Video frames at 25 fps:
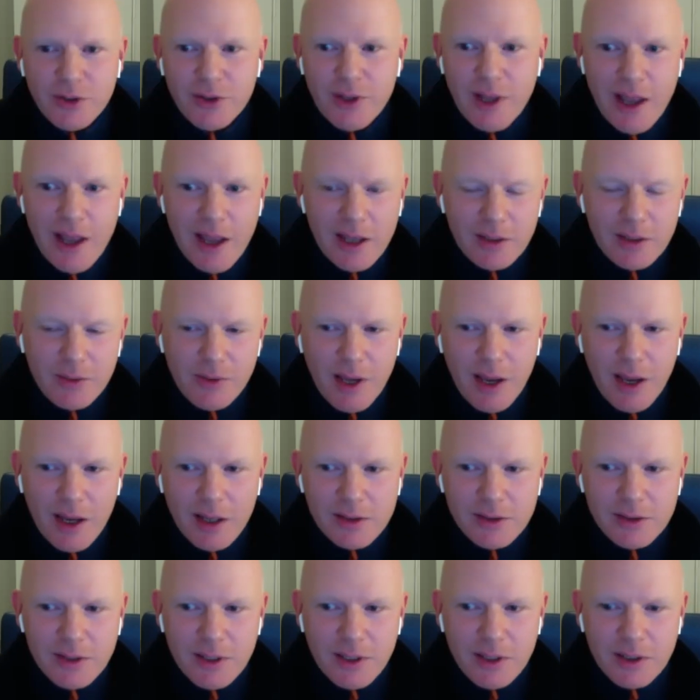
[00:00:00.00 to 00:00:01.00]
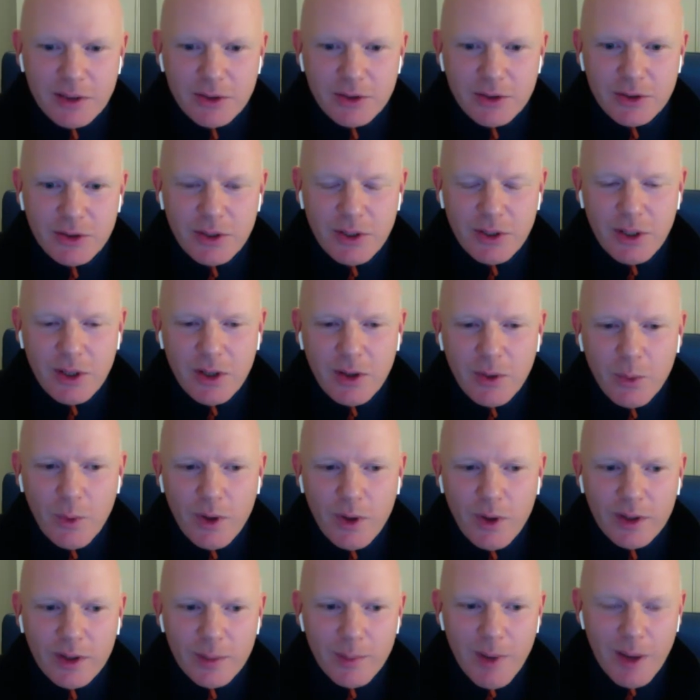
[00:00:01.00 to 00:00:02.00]
the end of the Ice Age
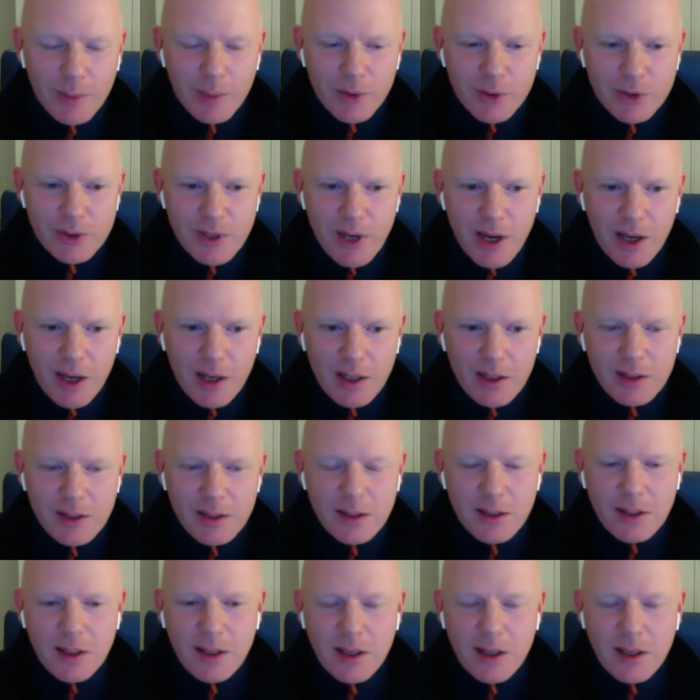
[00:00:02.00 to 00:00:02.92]
when the mammoth died.